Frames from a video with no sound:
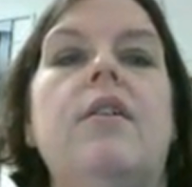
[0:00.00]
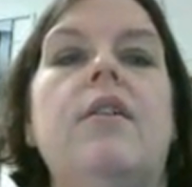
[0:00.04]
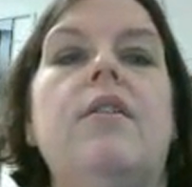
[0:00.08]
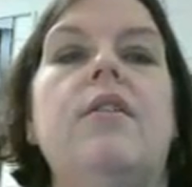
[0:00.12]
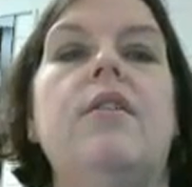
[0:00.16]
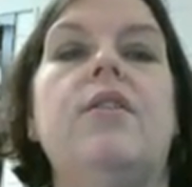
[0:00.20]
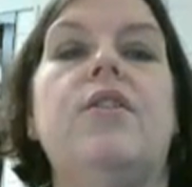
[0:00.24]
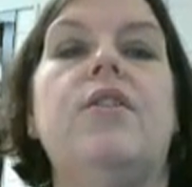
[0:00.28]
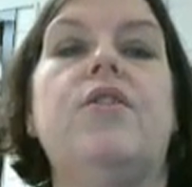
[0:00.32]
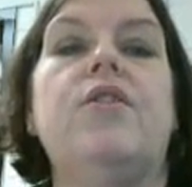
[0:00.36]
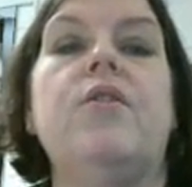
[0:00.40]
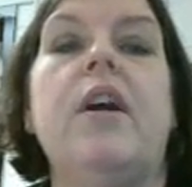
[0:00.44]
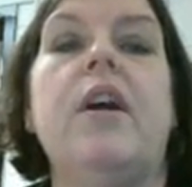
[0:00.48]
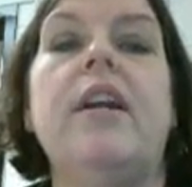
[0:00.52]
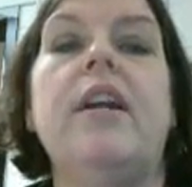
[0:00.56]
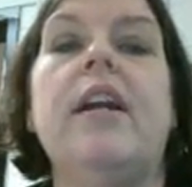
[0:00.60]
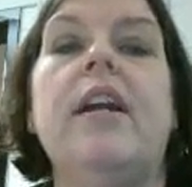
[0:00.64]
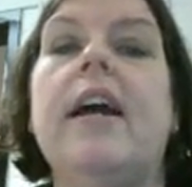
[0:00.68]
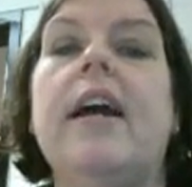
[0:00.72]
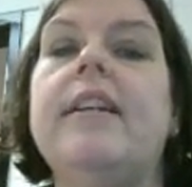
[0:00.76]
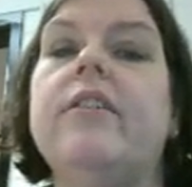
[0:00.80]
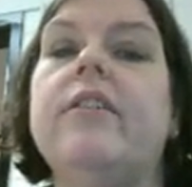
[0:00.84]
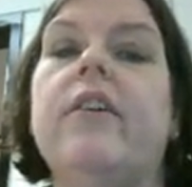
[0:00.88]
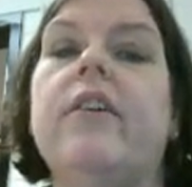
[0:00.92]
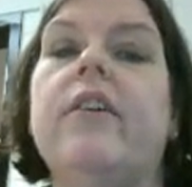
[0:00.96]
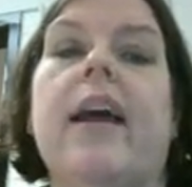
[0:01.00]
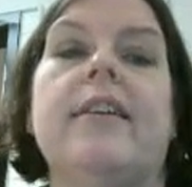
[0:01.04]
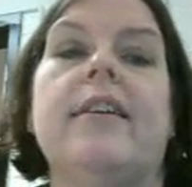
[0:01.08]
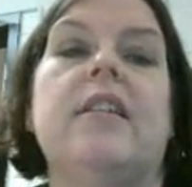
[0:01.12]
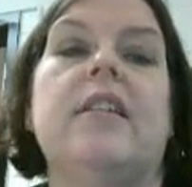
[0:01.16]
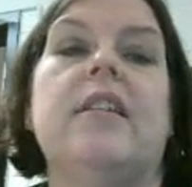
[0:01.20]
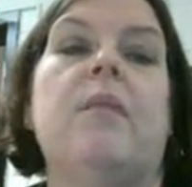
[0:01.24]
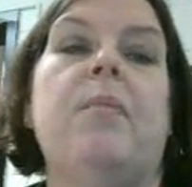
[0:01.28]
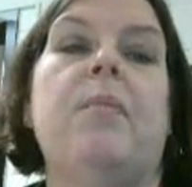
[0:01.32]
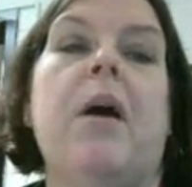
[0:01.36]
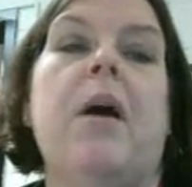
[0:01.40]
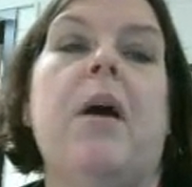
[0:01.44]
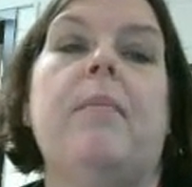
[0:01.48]
straight ideal gas
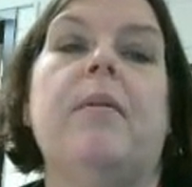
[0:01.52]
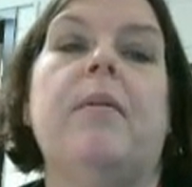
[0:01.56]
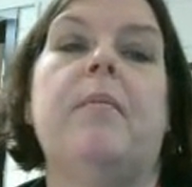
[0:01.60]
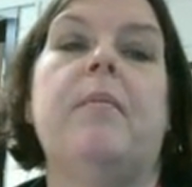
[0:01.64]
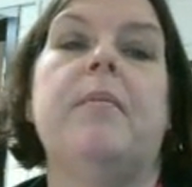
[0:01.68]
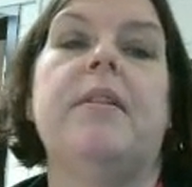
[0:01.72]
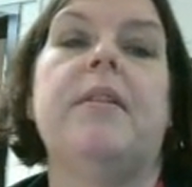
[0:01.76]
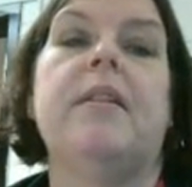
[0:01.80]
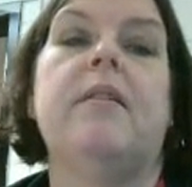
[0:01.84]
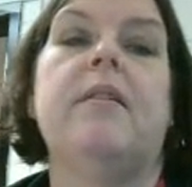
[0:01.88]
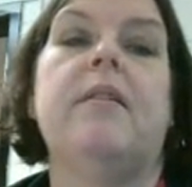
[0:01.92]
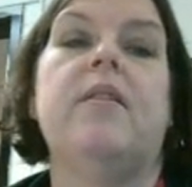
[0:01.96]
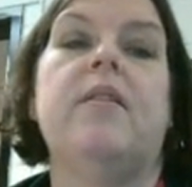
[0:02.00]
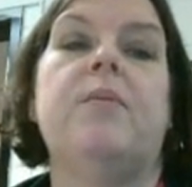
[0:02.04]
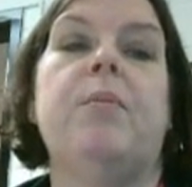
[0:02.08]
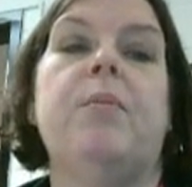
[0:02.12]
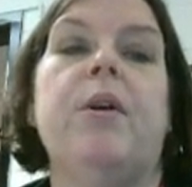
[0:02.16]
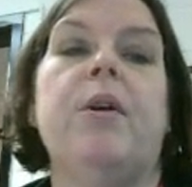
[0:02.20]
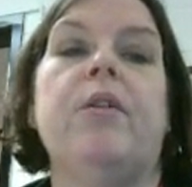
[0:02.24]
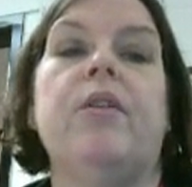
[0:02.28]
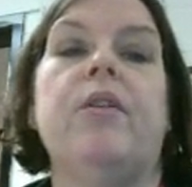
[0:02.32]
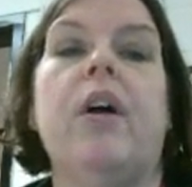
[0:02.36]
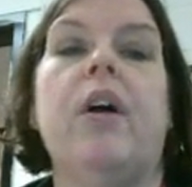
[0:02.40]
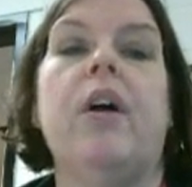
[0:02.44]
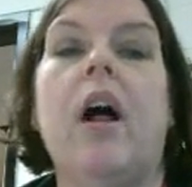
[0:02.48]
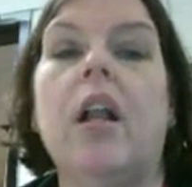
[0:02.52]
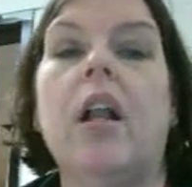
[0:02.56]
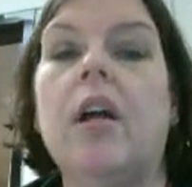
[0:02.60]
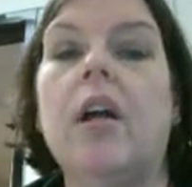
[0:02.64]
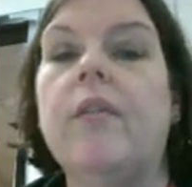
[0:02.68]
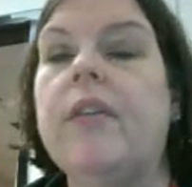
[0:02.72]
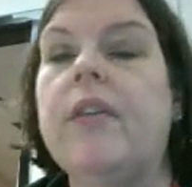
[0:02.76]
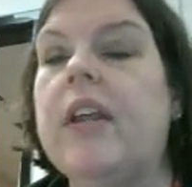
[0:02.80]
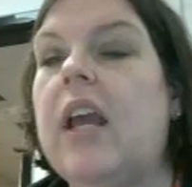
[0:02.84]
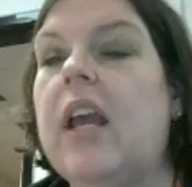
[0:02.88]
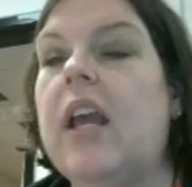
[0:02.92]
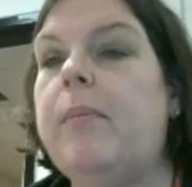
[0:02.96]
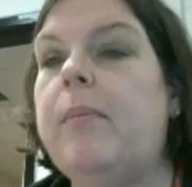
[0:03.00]
law problems sprinkled all over
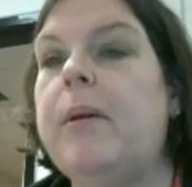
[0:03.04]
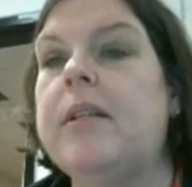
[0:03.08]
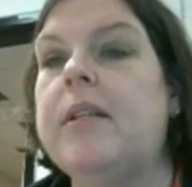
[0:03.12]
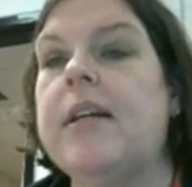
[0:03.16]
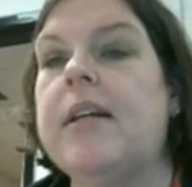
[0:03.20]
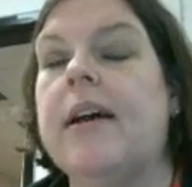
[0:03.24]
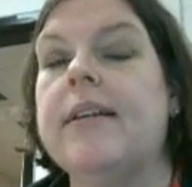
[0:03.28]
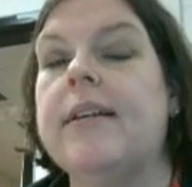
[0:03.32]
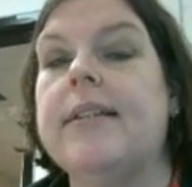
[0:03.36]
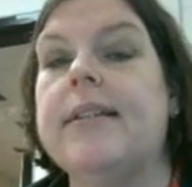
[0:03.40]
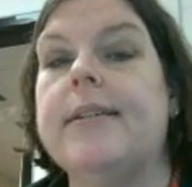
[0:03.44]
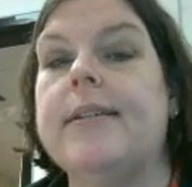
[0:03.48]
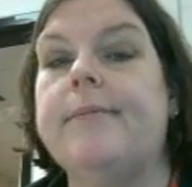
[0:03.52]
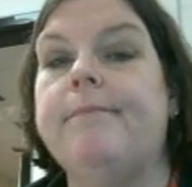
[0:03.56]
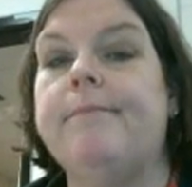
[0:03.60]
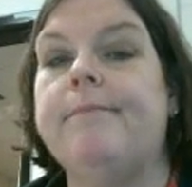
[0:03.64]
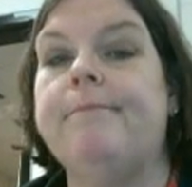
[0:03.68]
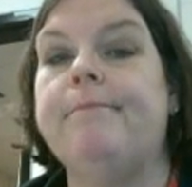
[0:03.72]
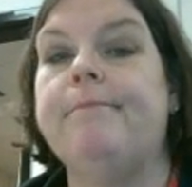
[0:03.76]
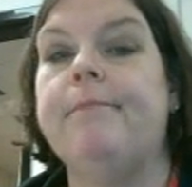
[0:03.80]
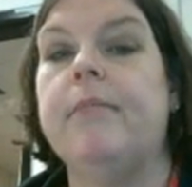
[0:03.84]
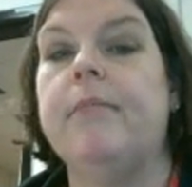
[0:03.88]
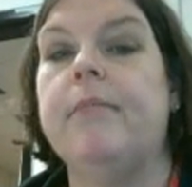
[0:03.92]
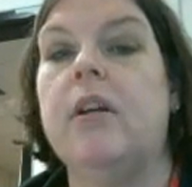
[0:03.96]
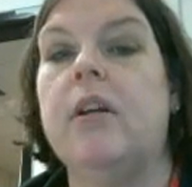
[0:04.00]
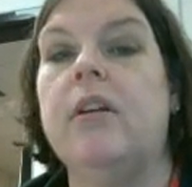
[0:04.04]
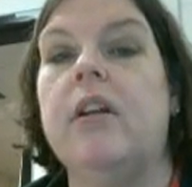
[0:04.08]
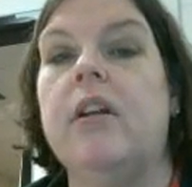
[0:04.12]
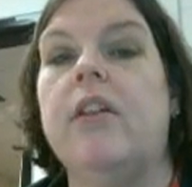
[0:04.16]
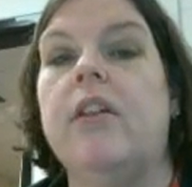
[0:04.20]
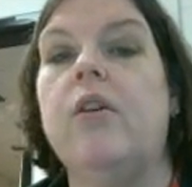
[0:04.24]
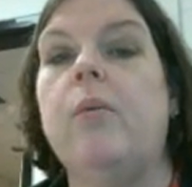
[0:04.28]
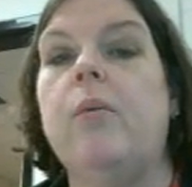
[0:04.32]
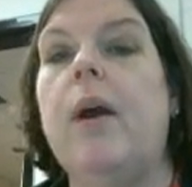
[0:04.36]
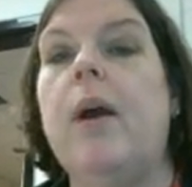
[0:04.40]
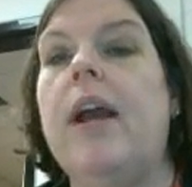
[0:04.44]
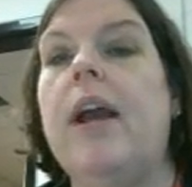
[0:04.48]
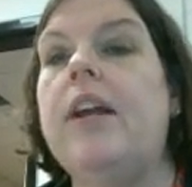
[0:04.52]
the AP test.
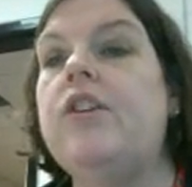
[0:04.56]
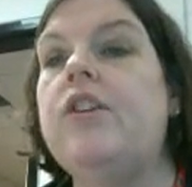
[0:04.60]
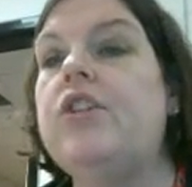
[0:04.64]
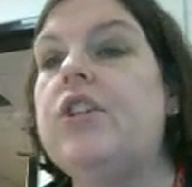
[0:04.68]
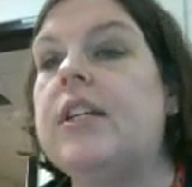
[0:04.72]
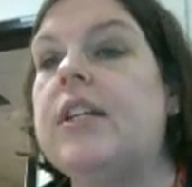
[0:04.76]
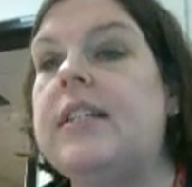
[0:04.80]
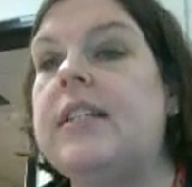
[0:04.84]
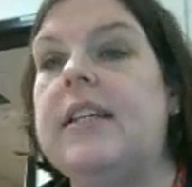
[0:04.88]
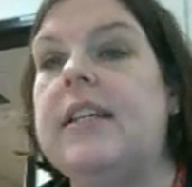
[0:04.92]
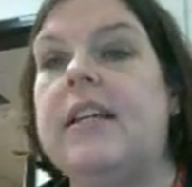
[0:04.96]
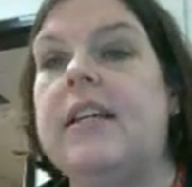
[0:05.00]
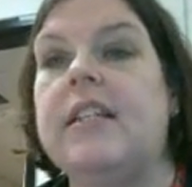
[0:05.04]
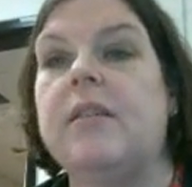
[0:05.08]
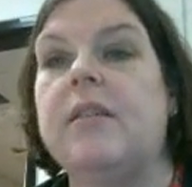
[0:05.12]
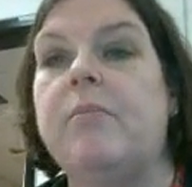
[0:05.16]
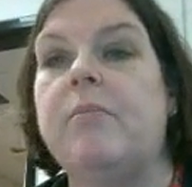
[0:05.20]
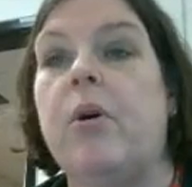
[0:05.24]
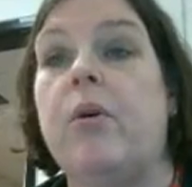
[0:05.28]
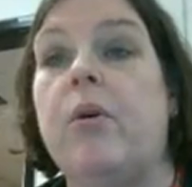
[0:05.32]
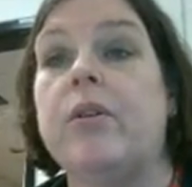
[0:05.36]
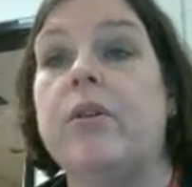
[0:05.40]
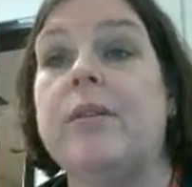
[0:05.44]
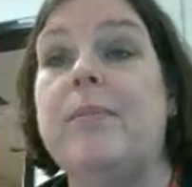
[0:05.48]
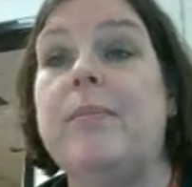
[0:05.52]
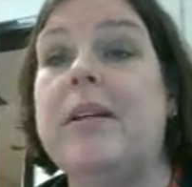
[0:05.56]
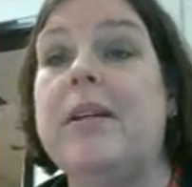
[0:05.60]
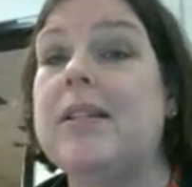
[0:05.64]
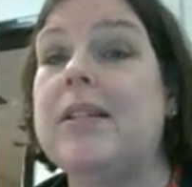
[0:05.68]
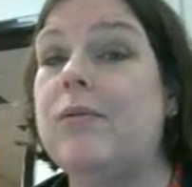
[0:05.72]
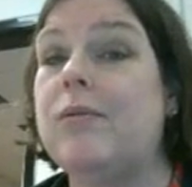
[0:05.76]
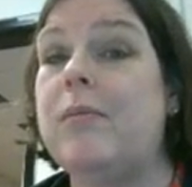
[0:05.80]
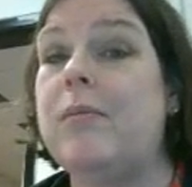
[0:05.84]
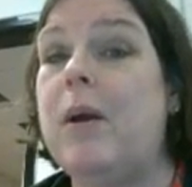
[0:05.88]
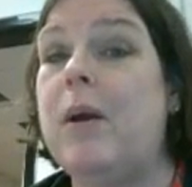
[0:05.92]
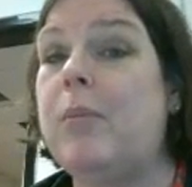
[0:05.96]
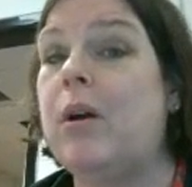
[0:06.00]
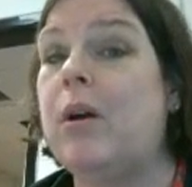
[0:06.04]
Another way just to get to moles, because
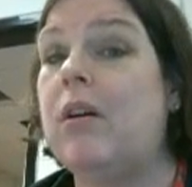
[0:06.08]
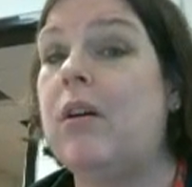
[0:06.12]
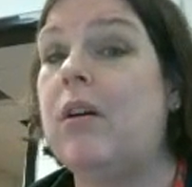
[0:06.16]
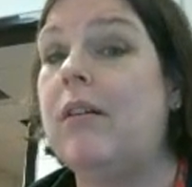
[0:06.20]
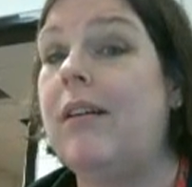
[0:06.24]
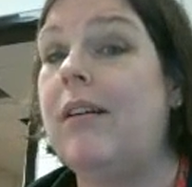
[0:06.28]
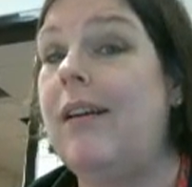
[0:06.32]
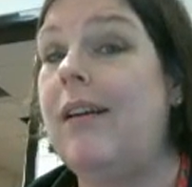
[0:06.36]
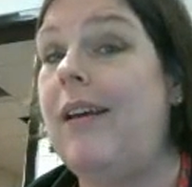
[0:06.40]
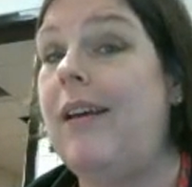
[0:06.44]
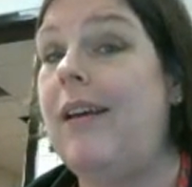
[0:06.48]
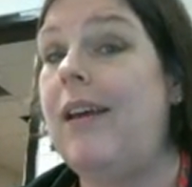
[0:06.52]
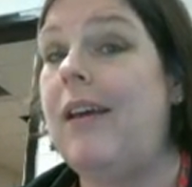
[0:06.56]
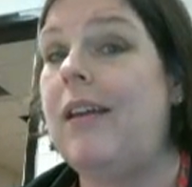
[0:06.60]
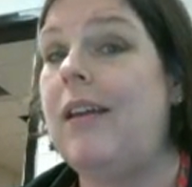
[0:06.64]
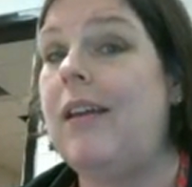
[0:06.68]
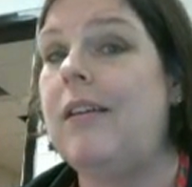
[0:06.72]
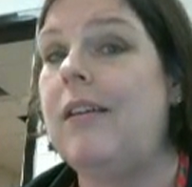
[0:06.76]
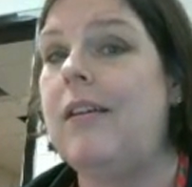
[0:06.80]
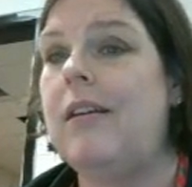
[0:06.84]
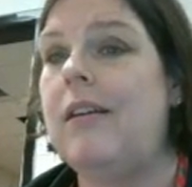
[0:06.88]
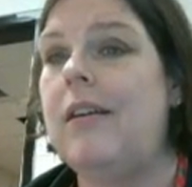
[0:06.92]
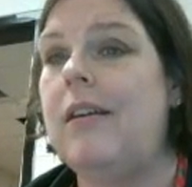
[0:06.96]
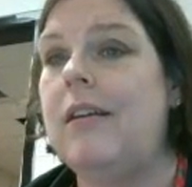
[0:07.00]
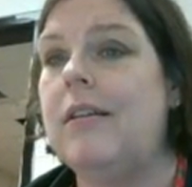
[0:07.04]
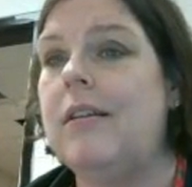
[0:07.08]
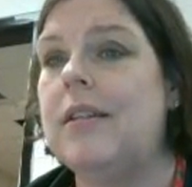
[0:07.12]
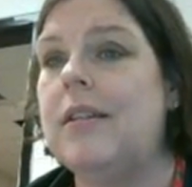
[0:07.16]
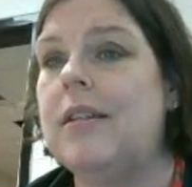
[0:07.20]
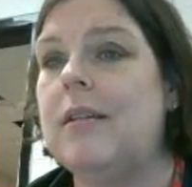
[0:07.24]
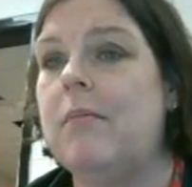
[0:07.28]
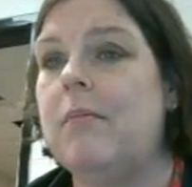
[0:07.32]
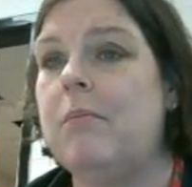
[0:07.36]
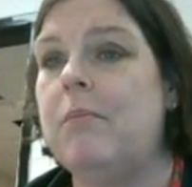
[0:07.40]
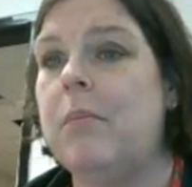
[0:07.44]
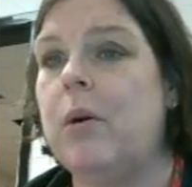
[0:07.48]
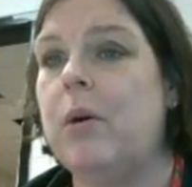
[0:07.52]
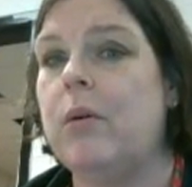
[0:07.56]
remember, N is
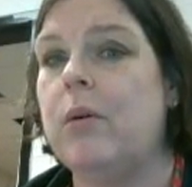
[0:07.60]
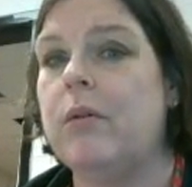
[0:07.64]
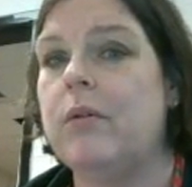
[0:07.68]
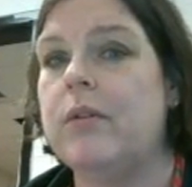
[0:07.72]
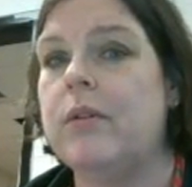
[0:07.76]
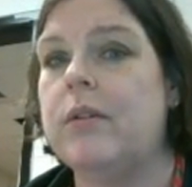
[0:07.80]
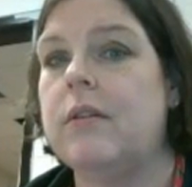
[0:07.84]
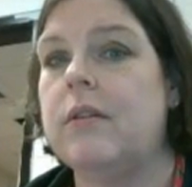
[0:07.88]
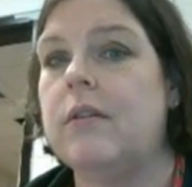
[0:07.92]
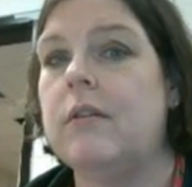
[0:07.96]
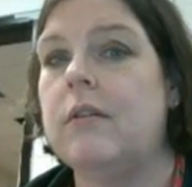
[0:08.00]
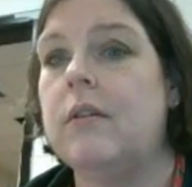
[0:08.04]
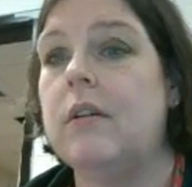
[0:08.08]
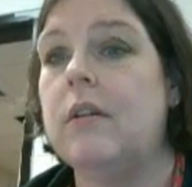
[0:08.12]
moles.